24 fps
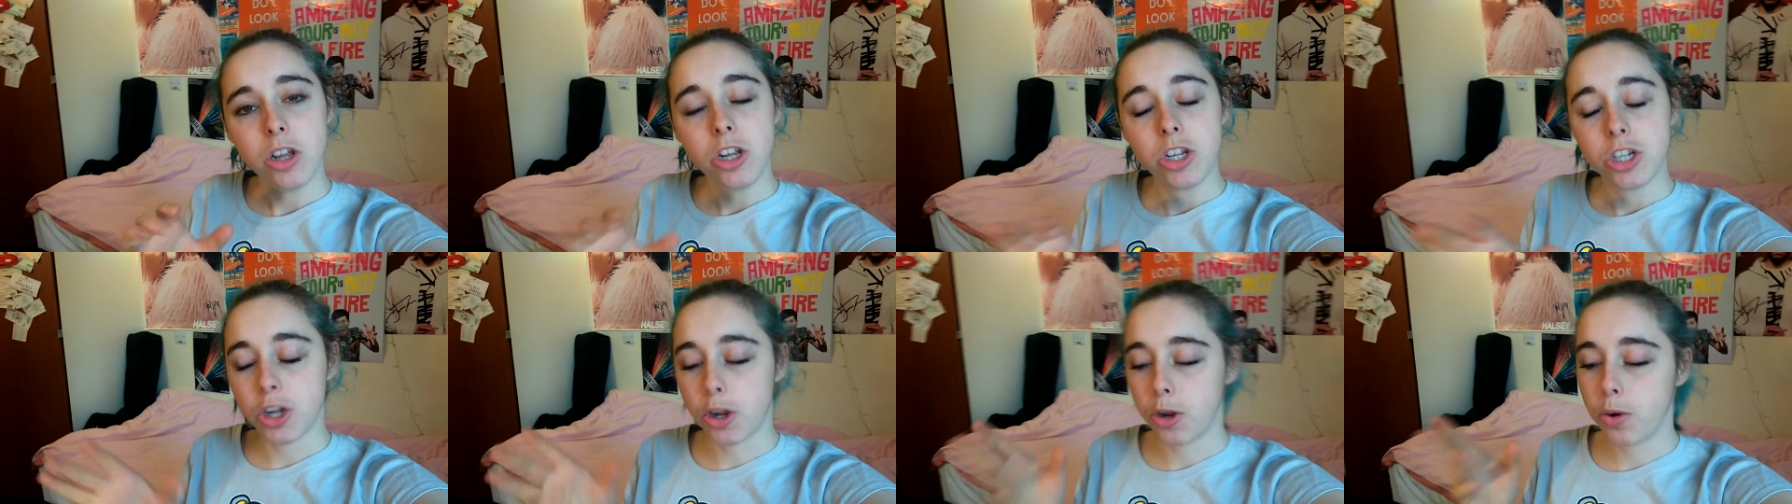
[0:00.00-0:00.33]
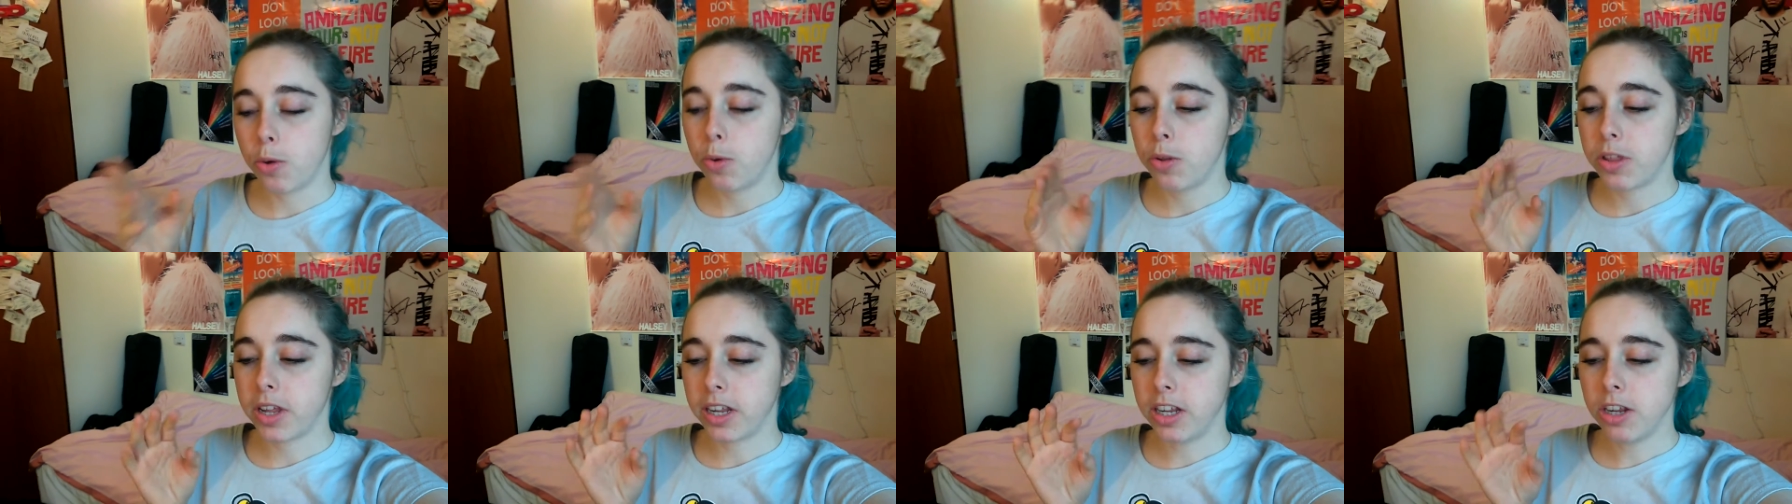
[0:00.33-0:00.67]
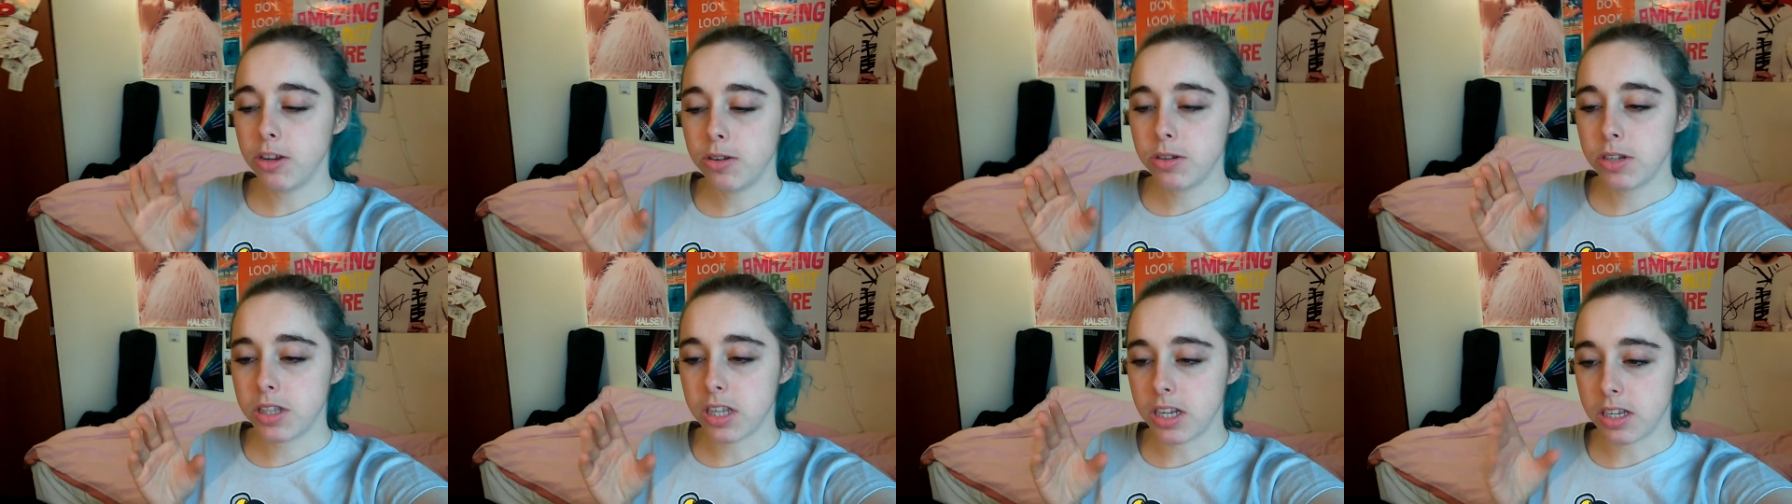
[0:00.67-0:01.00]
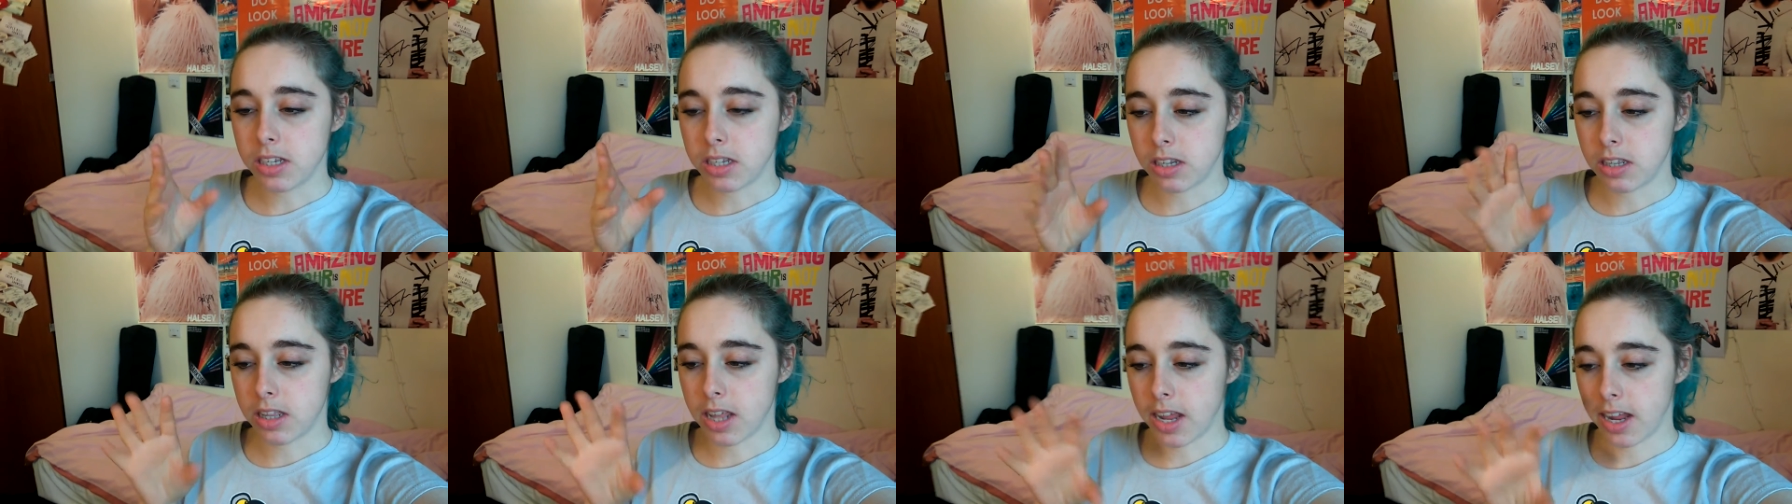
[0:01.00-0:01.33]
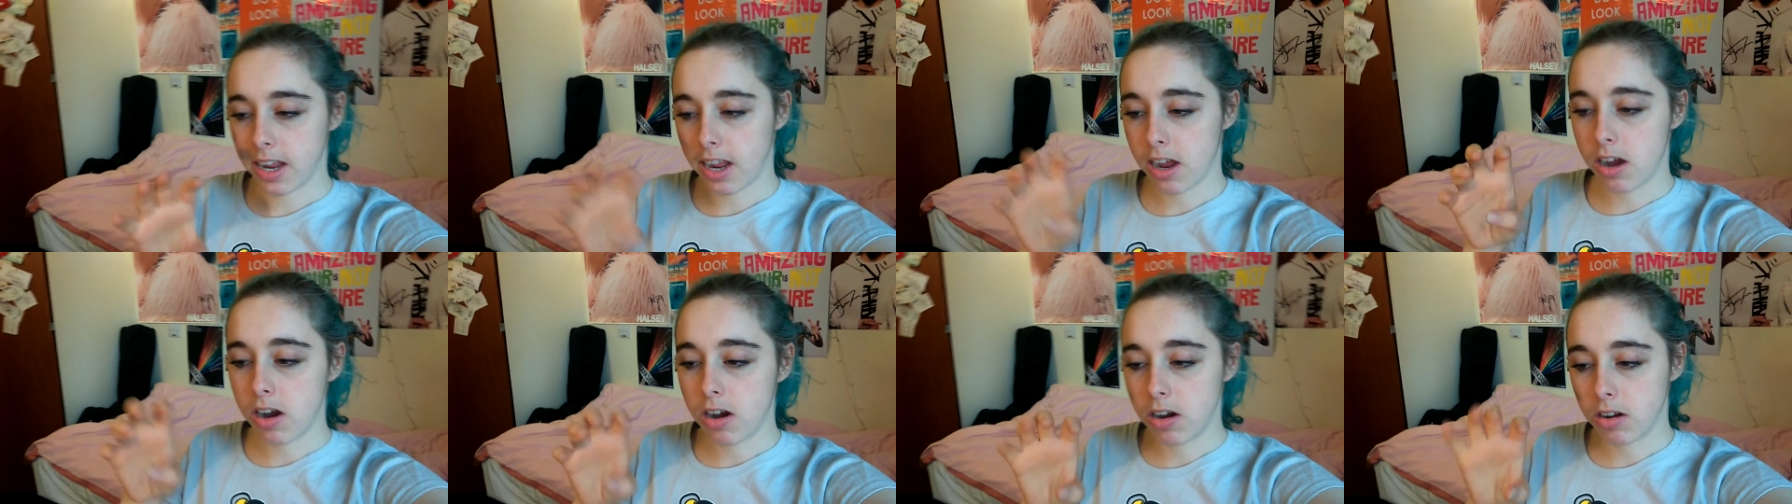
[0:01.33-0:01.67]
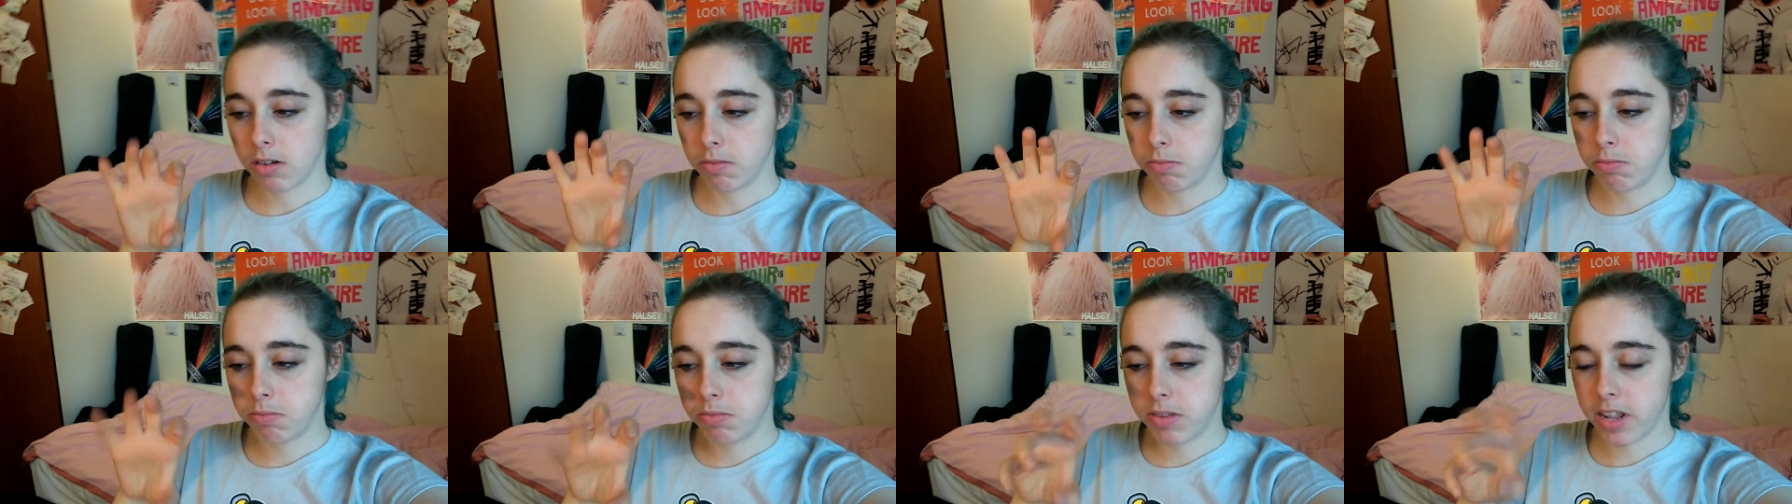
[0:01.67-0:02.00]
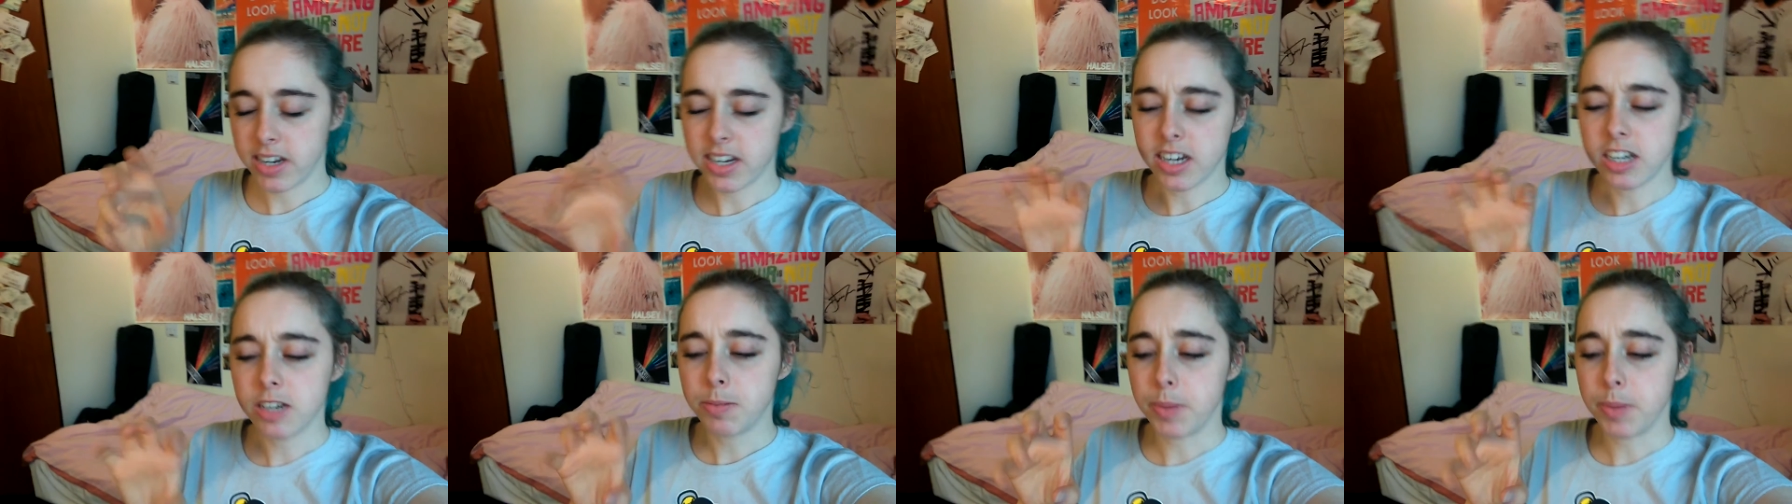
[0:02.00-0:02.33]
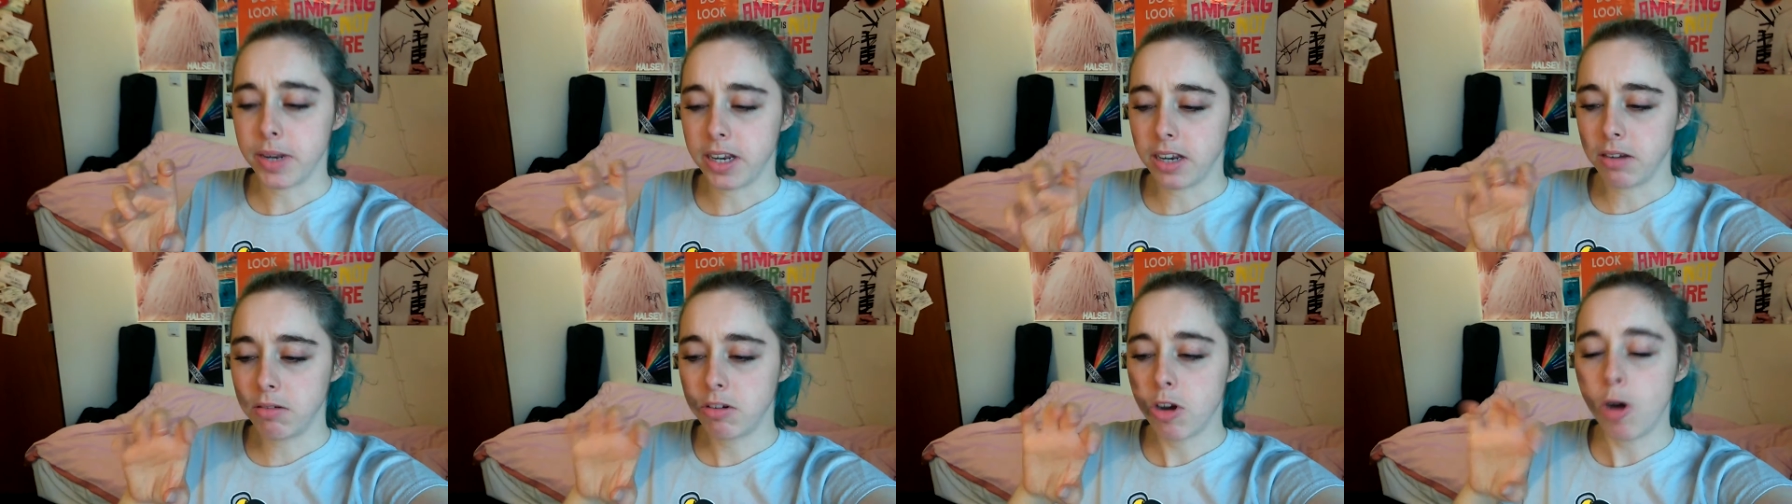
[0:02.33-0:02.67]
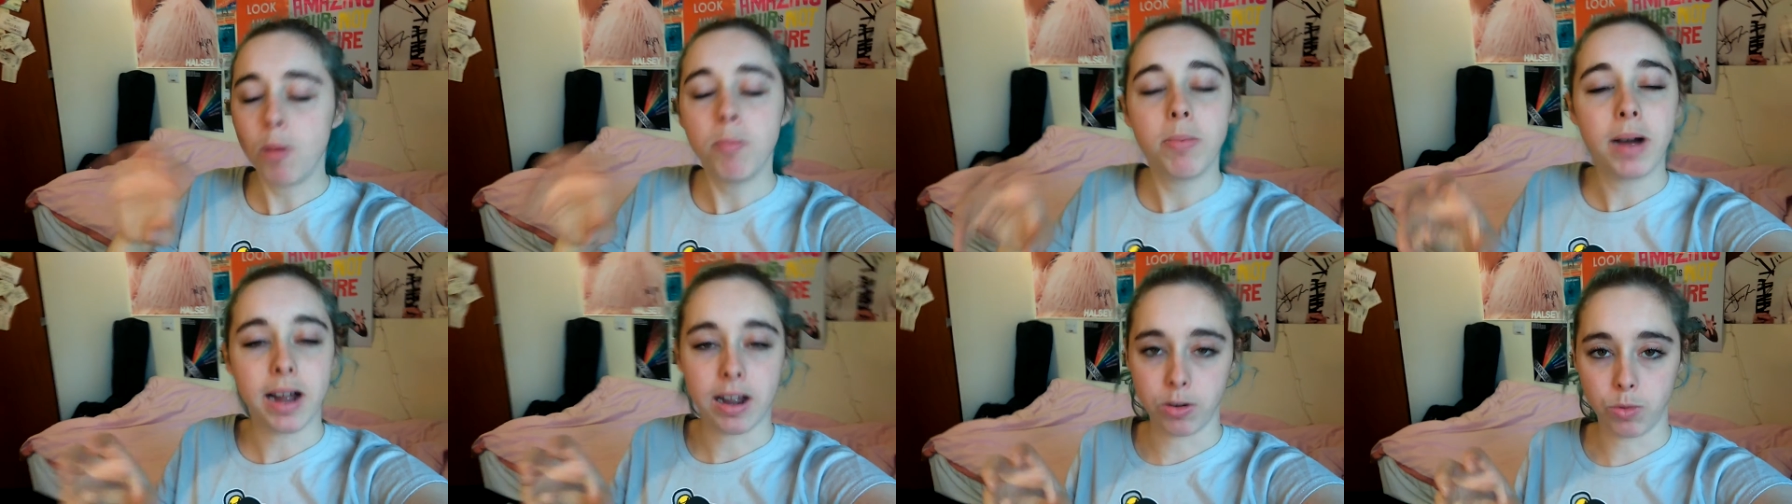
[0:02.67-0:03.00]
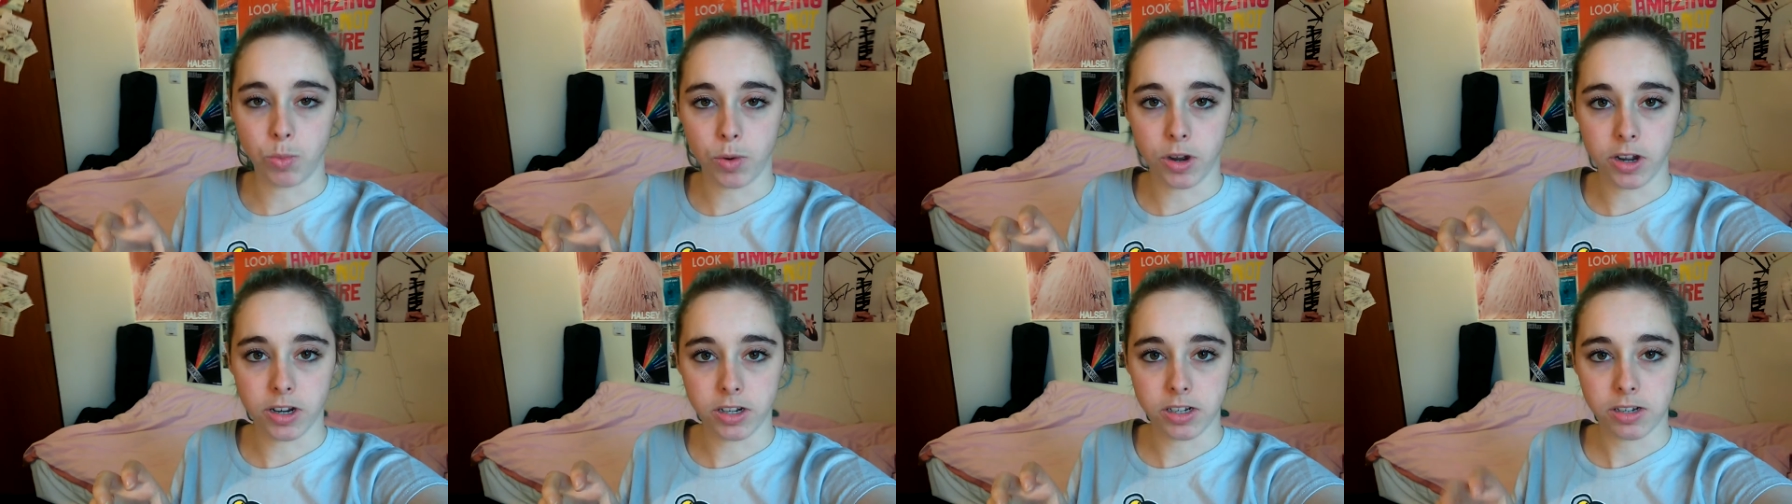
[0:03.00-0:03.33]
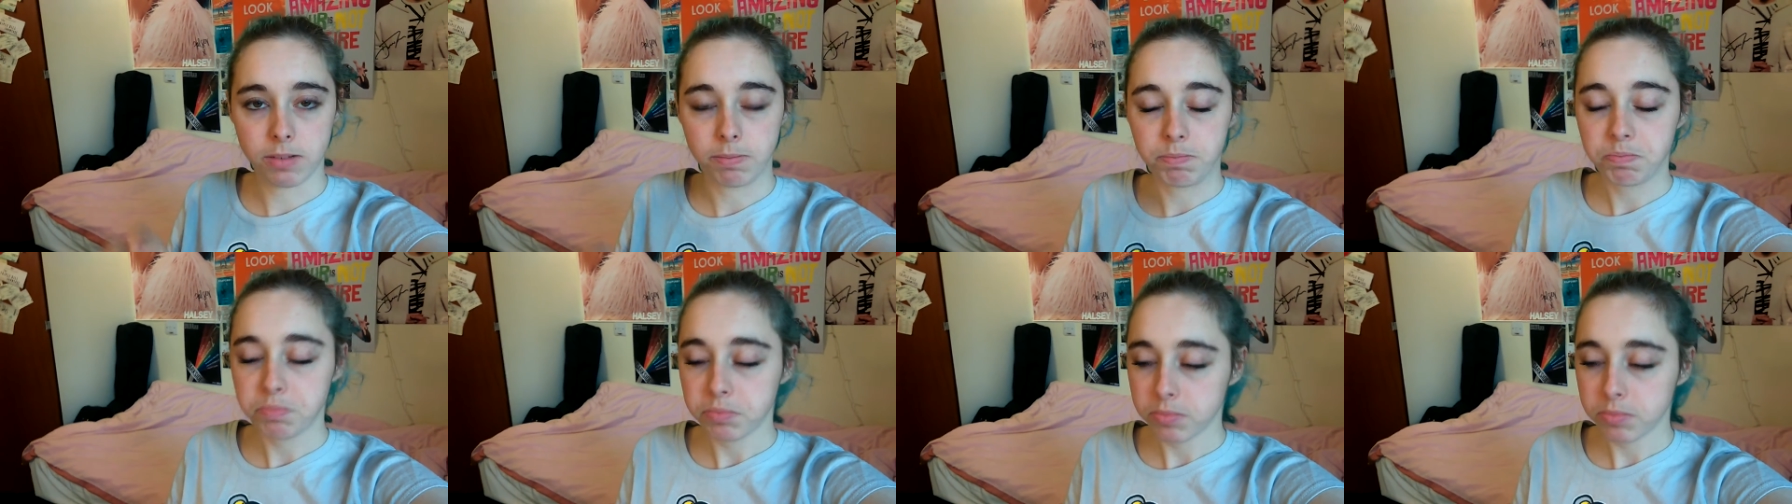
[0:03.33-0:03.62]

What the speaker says: So they use these, they tend to be compound words.